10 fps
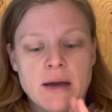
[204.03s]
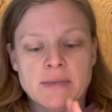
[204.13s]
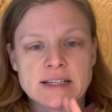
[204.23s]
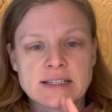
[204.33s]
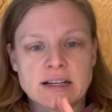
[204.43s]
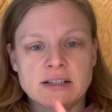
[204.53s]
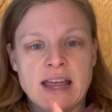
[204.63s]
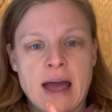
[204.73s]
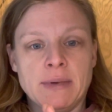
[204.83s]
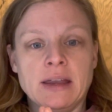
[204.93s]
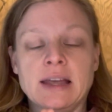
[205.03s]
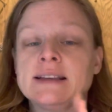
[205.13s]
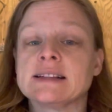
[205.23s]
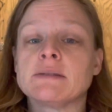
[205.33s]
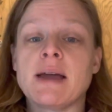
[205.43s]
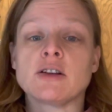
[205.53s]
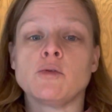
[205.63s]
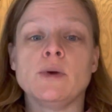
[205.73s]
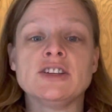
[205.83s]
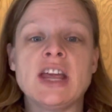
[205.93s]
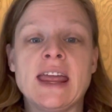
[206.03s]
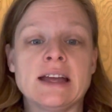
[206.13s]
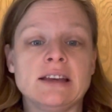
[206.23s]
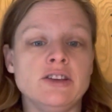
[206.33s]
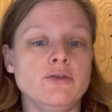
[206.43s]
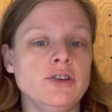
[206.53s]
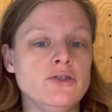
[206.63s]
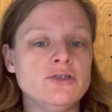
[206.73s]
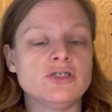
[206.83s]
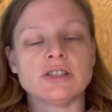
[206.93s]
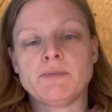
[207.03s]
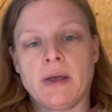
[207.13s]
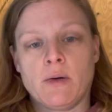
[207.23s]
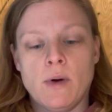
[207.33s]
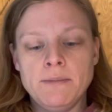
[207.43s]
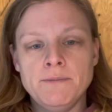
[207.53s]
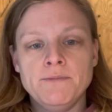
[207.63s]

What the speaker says: I'm going to start tapping. It doesn't matter which hand you use, just pick one.